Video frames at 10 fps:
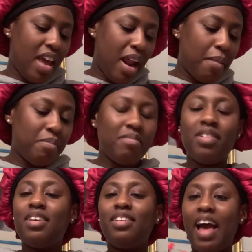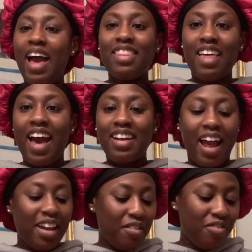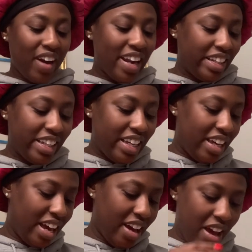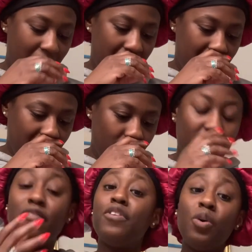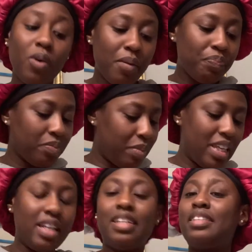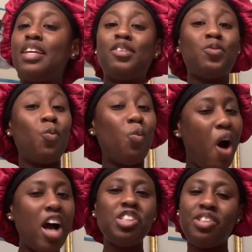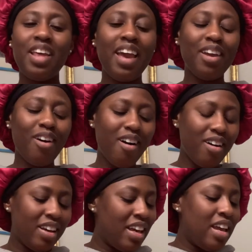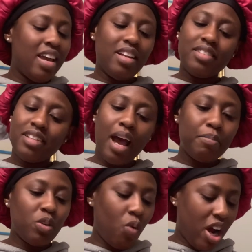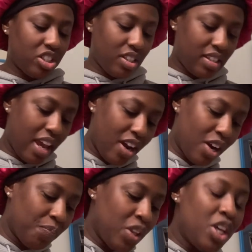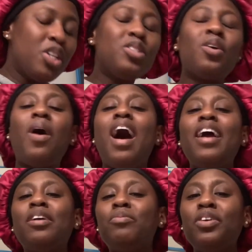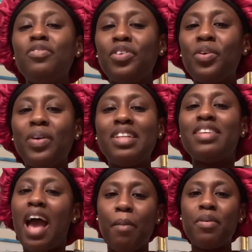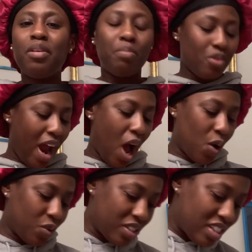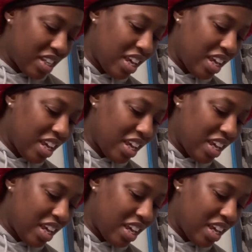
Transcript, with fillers: and I'm glad that I can finally uh, review them because it is wash day, y'all. It is time to wash this hair. So I am reviewing Tabitha Brown's